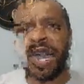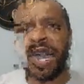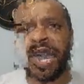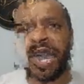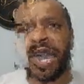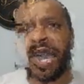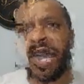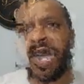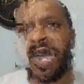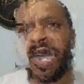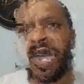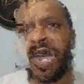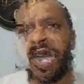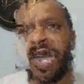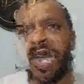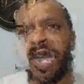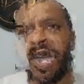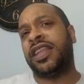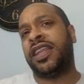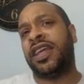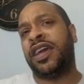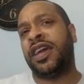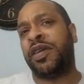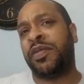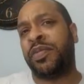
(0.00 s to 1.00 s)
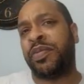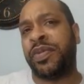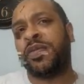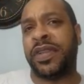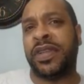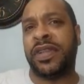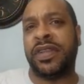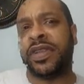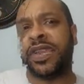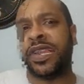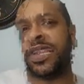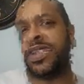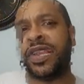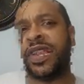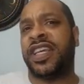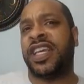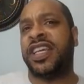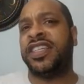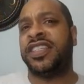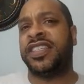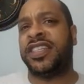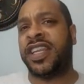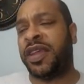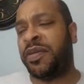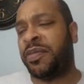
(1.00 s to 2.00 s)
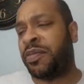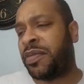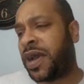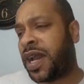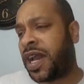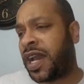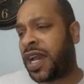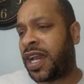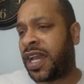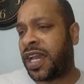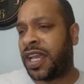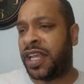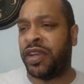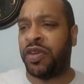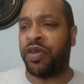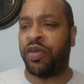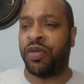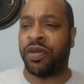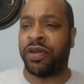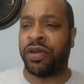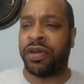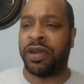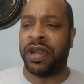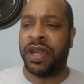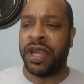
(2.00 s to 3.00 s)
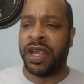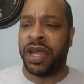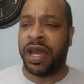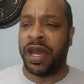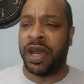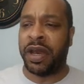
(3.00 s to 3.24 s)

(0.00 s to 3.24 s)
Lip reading: waking up and changing their mind, or